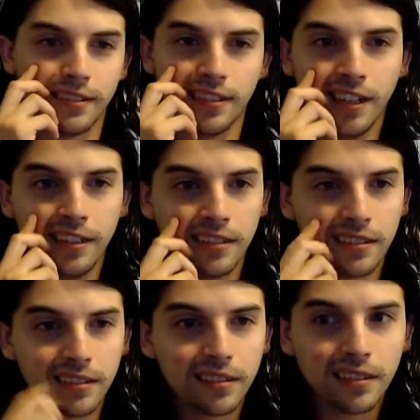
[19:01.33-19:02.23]
I
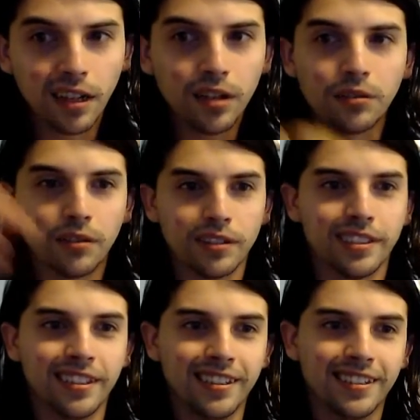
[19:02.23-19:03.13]
oh
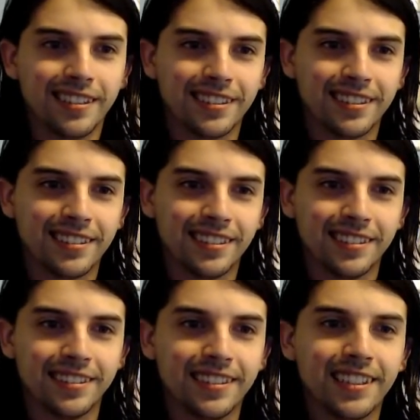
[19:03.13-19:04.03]
it's
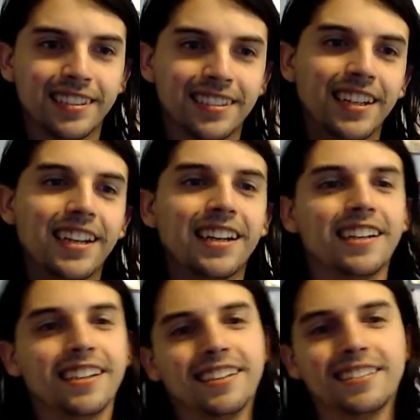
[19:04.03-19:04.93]
this.
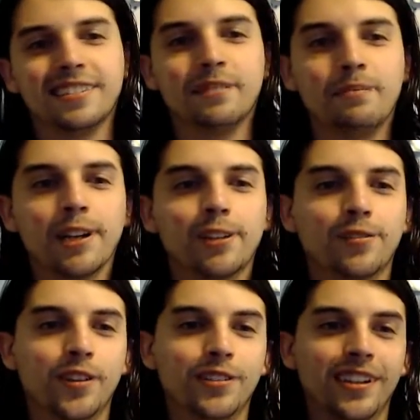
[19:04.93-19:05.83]
It's the
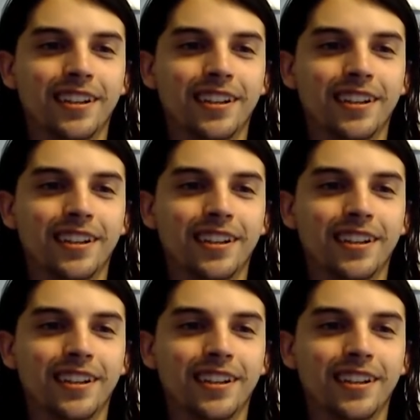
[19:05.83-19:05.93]
microphone.